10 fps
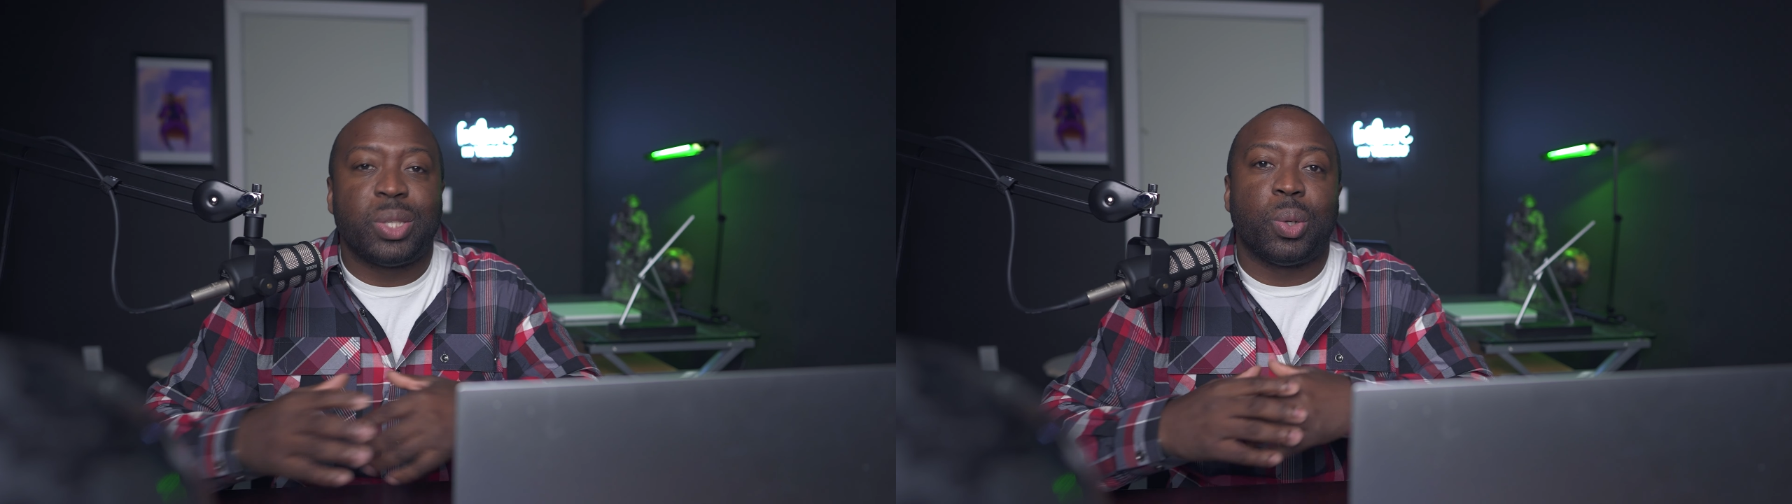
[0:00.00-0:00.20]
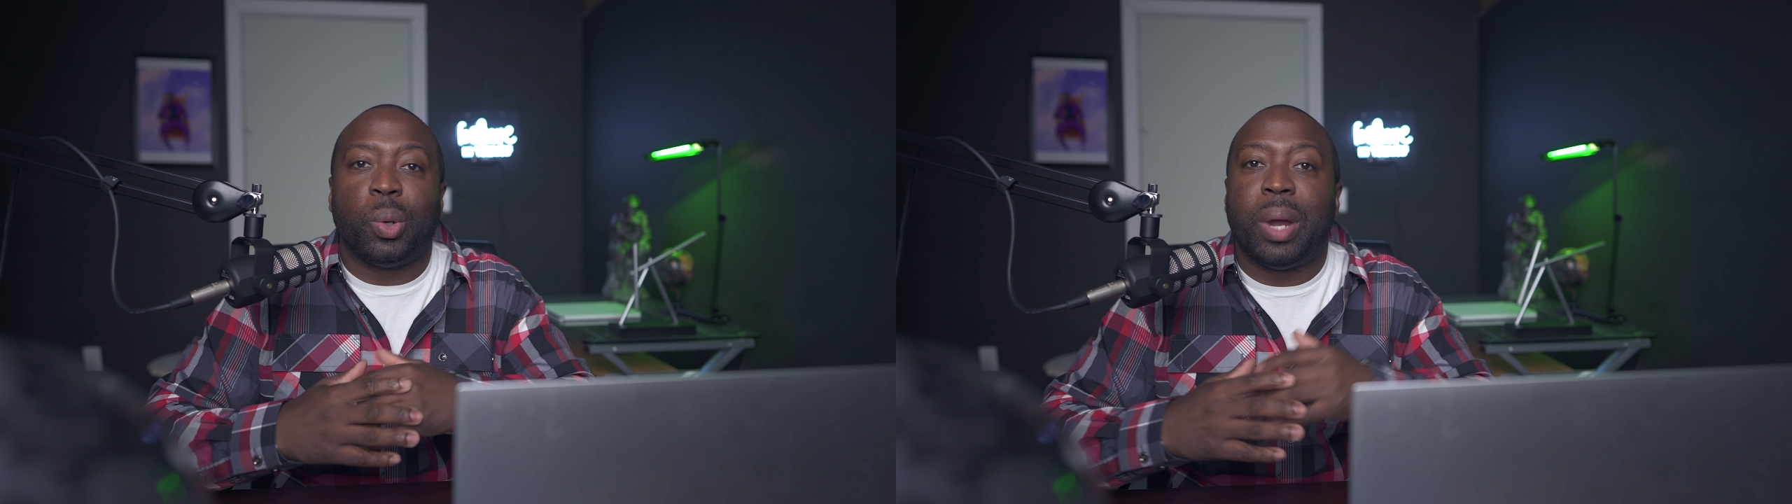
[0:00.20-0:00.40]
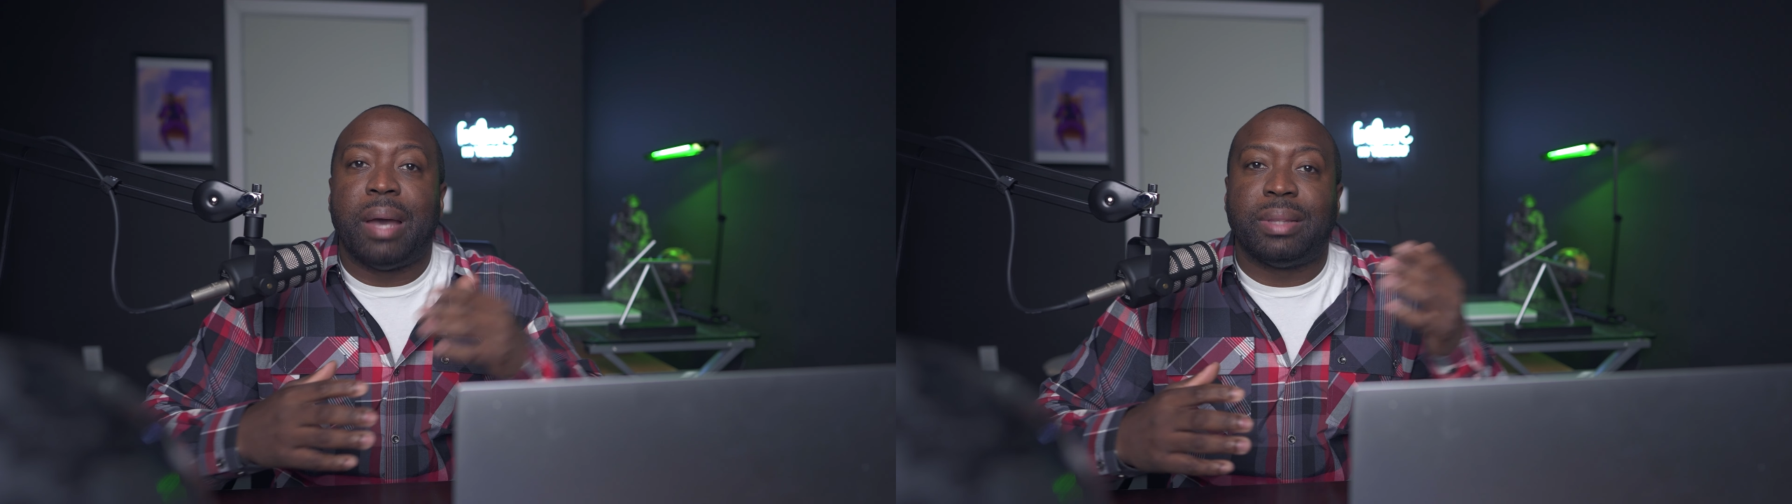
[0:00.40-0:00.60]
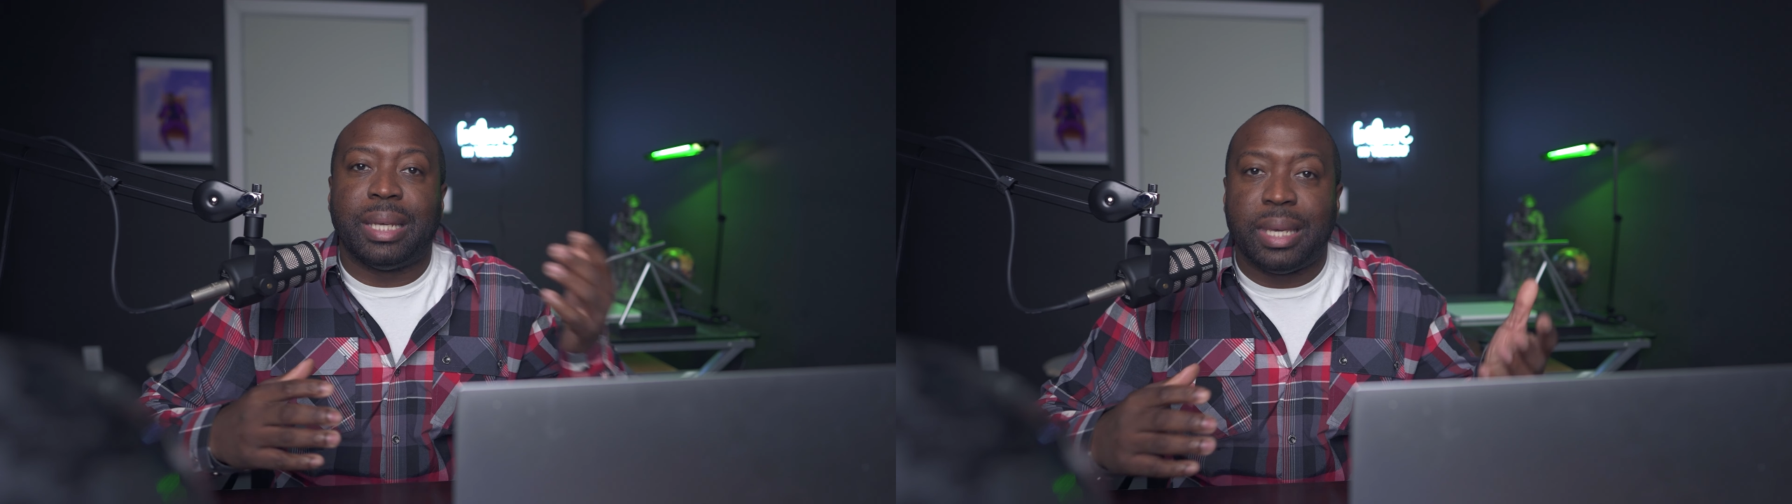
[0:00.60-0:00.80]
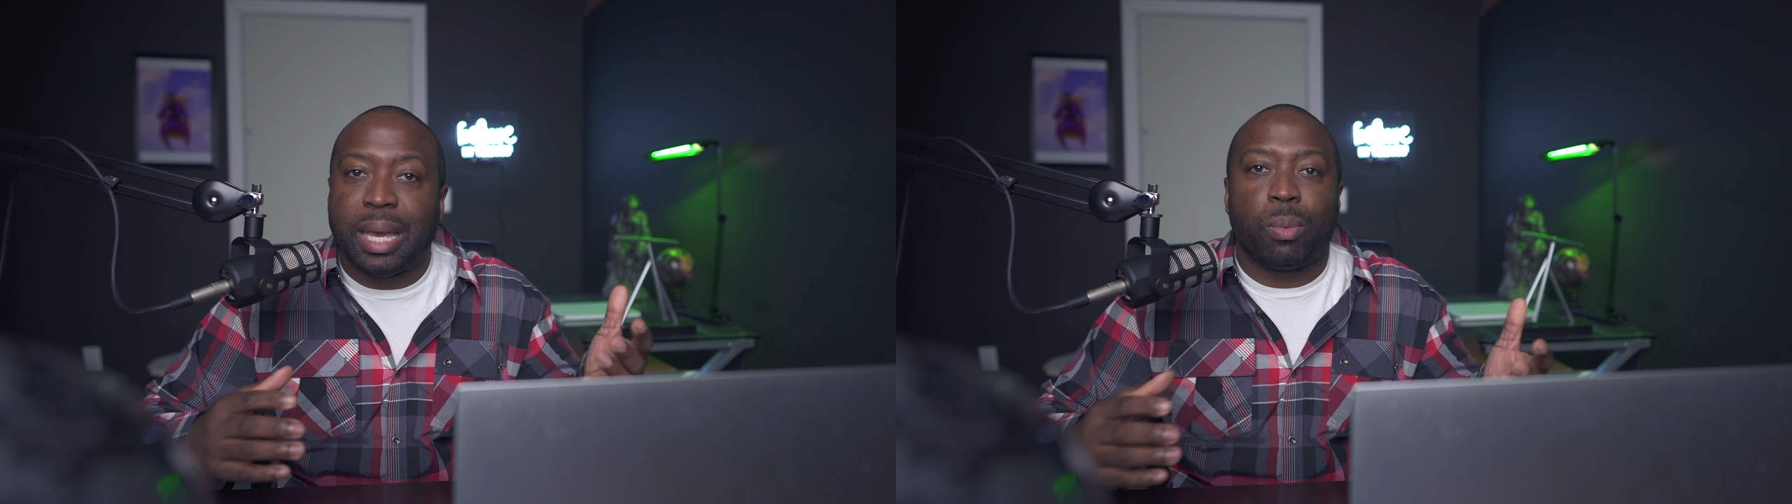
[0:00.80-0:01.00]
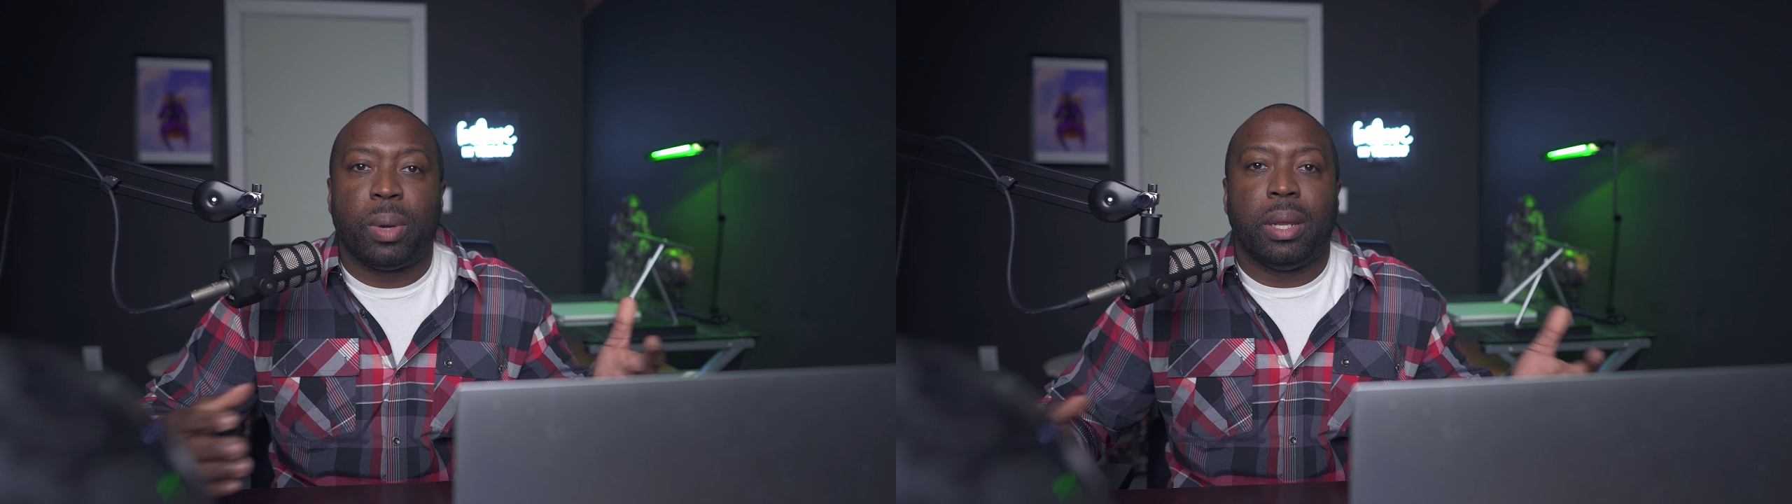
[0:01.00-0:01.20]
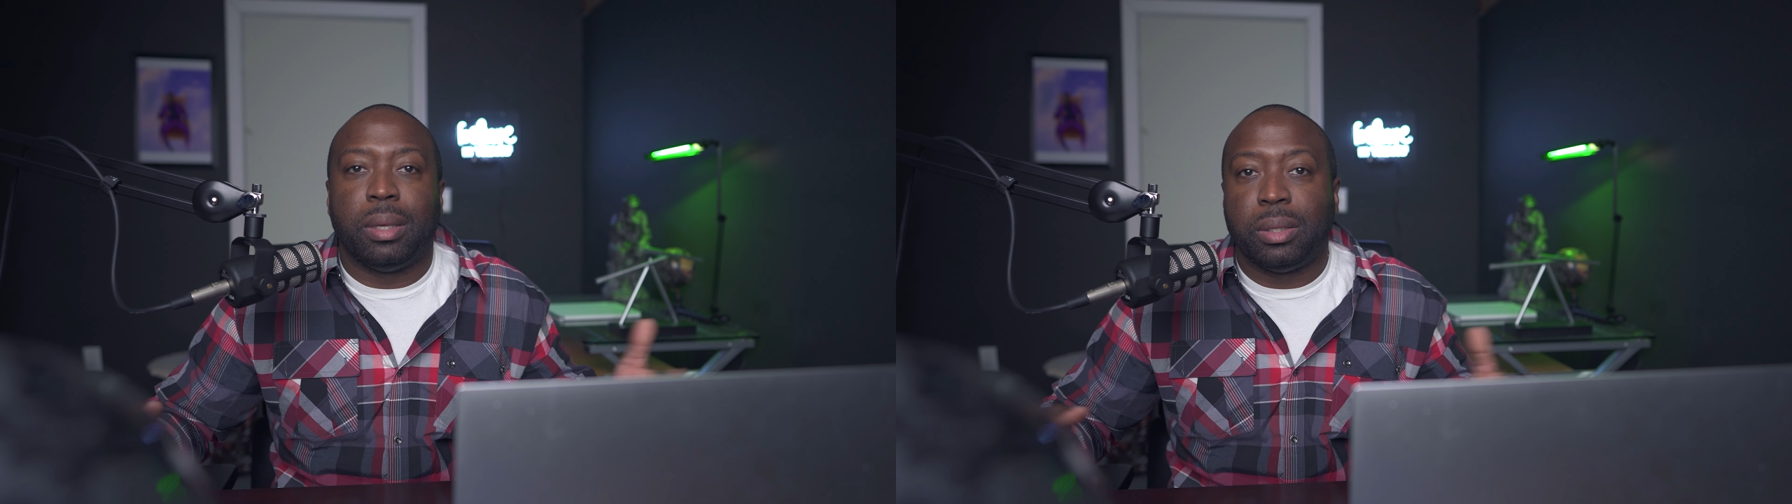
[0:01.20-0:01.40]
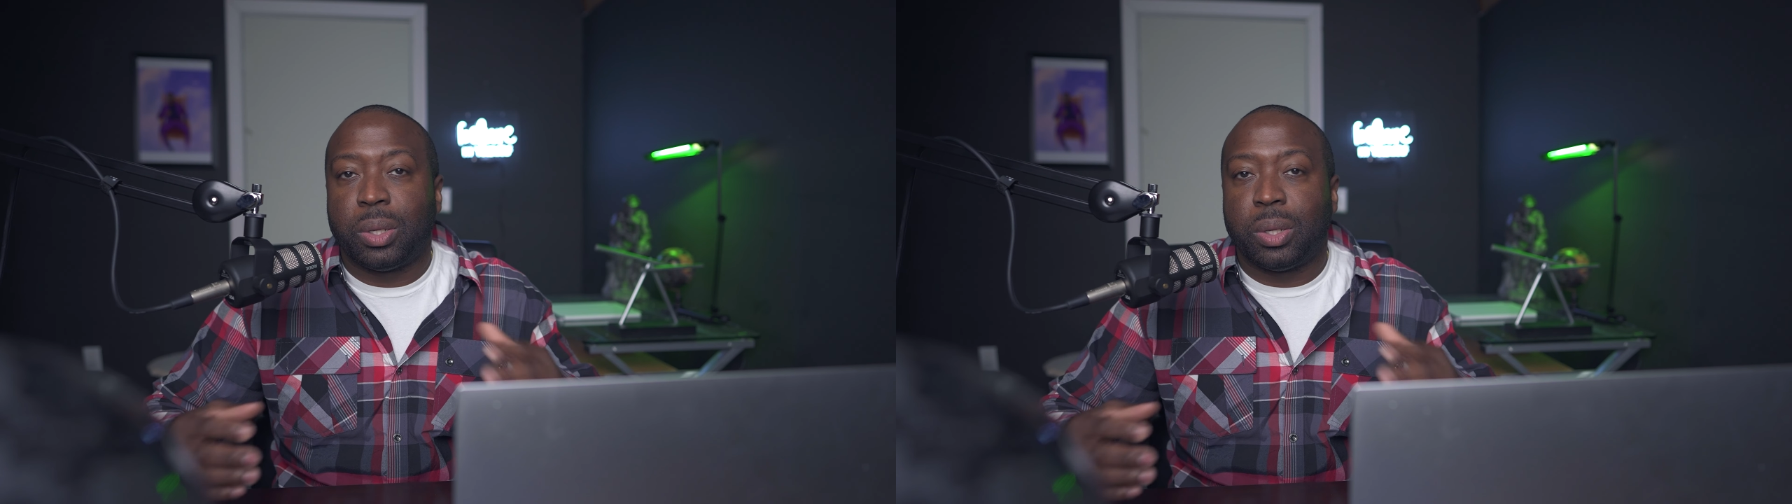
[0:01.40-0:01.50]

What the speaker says: so you don't have to get ready.